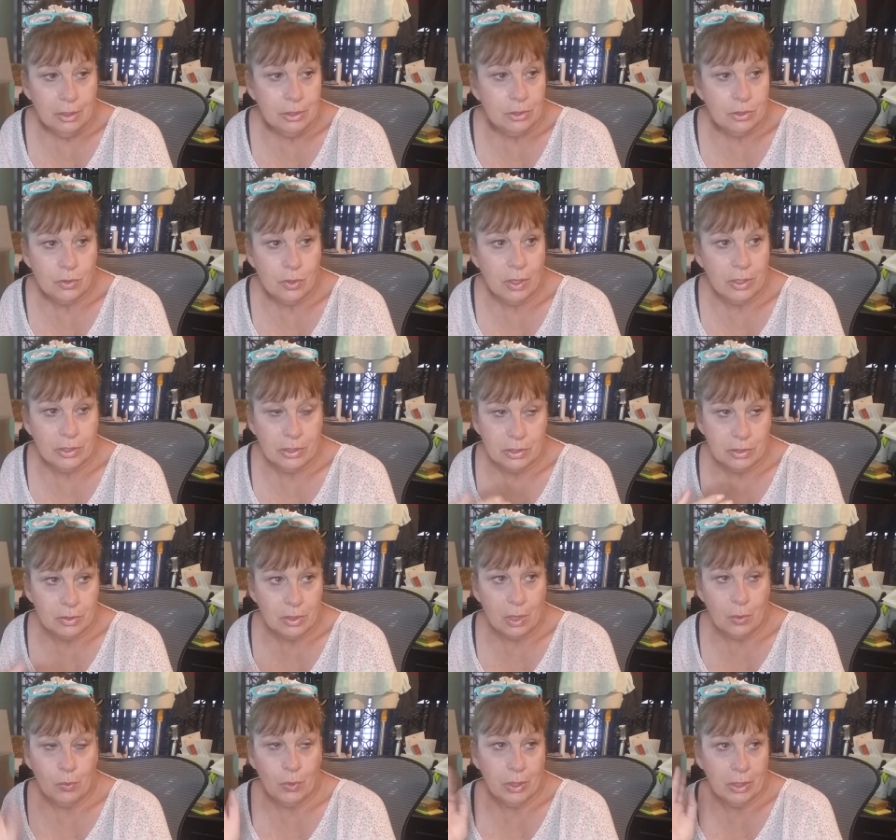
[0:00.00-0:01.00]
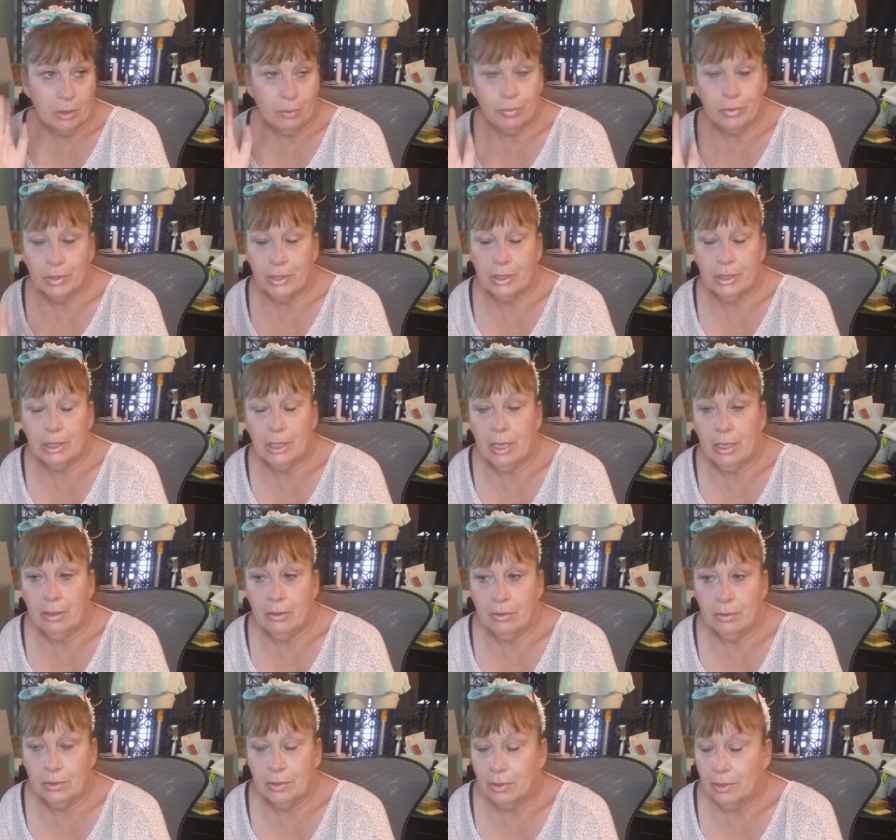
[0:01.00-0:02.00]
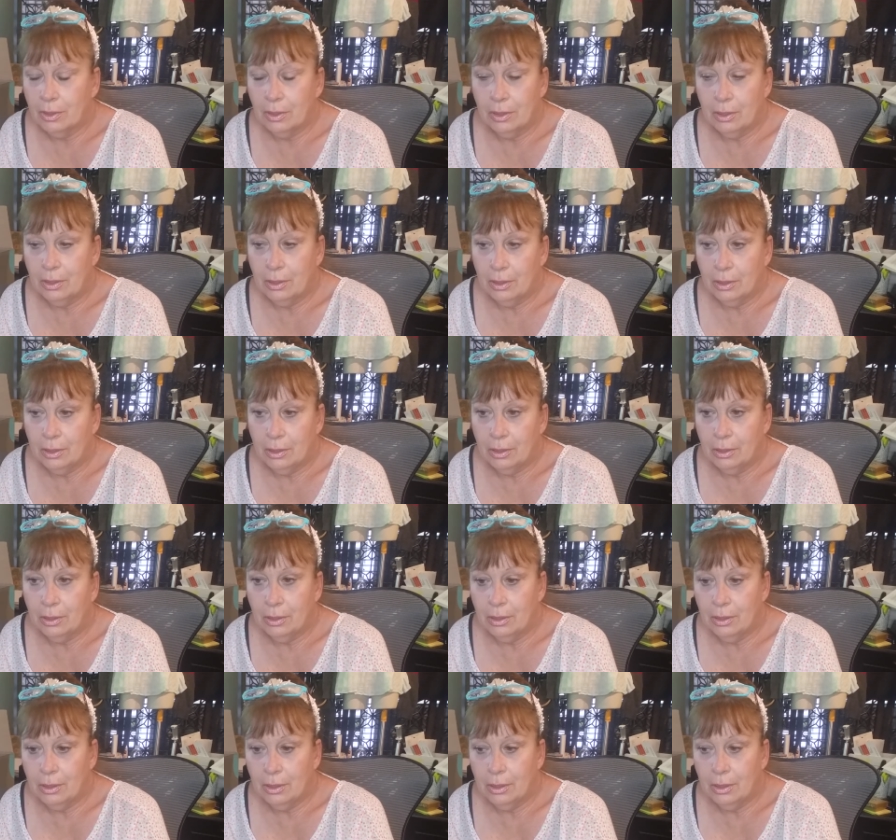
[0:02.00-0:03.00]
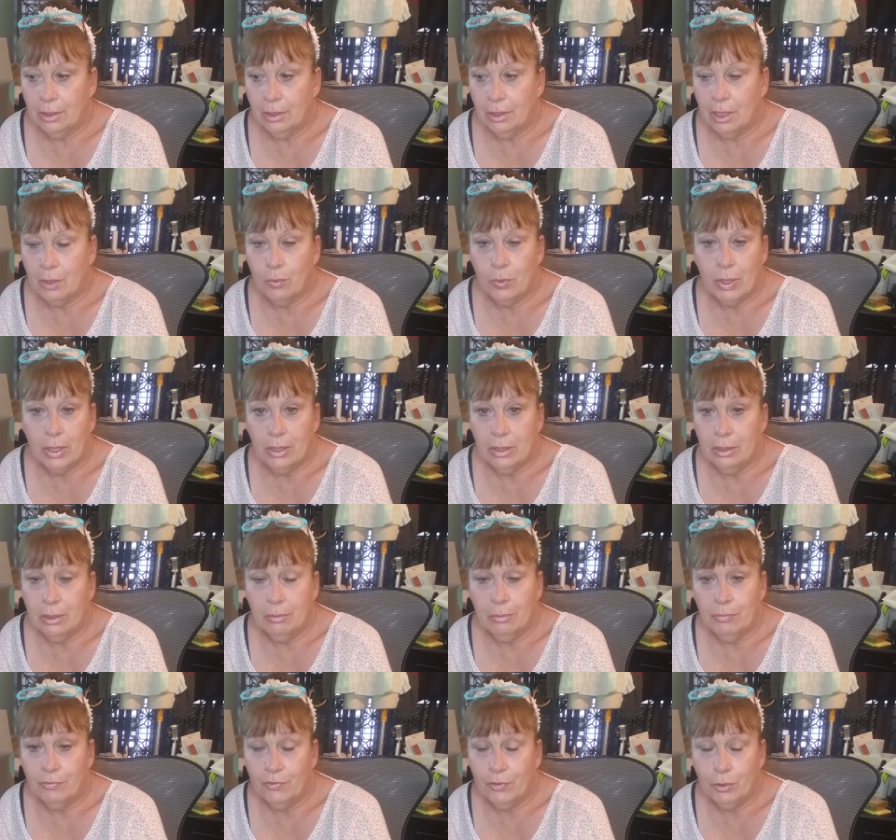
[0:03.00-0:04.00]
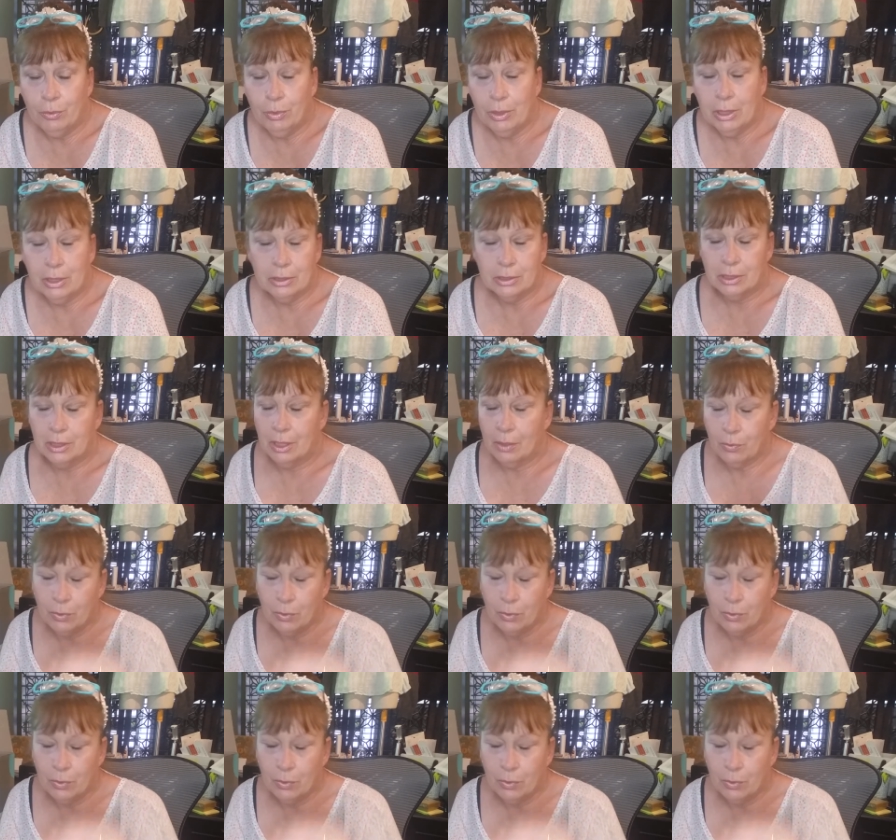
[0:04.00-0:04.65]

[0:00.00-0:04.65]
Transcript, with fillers: so I just, I went completely out, and I waited a few minutes, and I